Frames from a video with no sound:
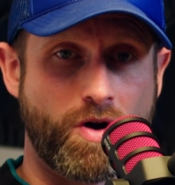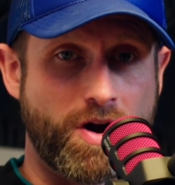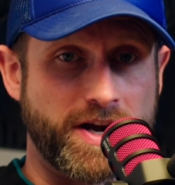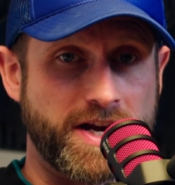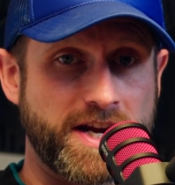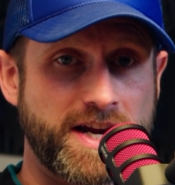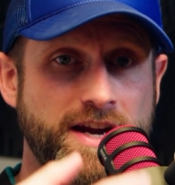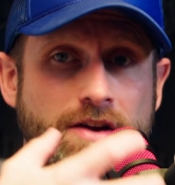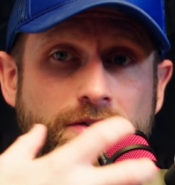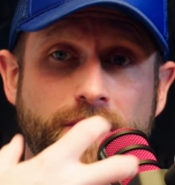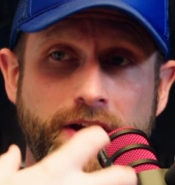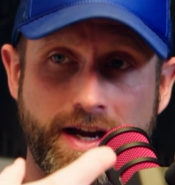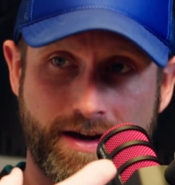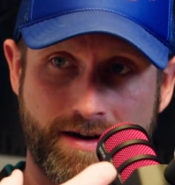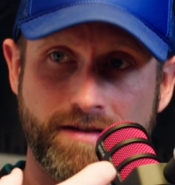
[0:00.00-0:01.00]
are
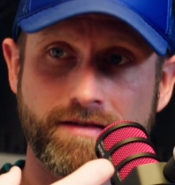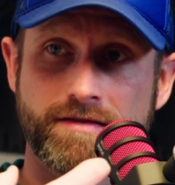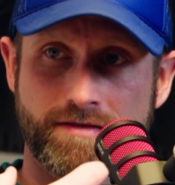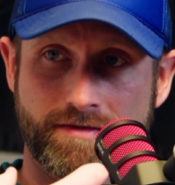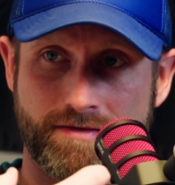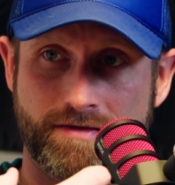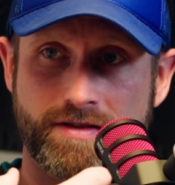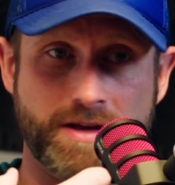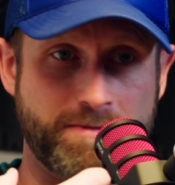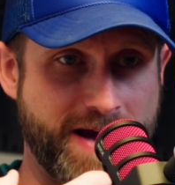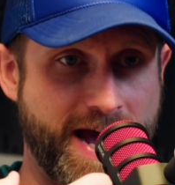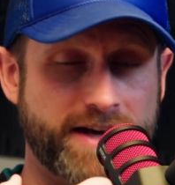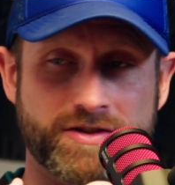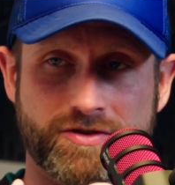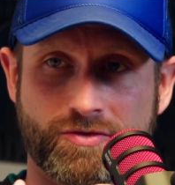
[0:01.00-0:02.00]
hearing the
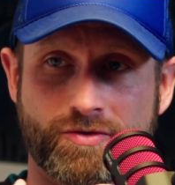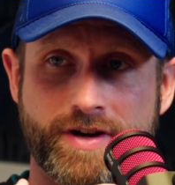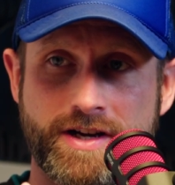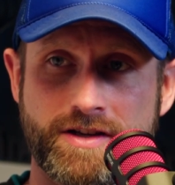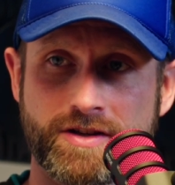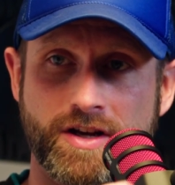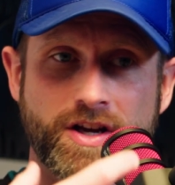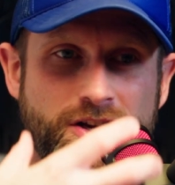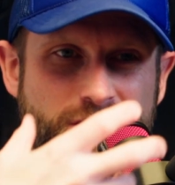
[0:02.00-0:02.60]
backstories,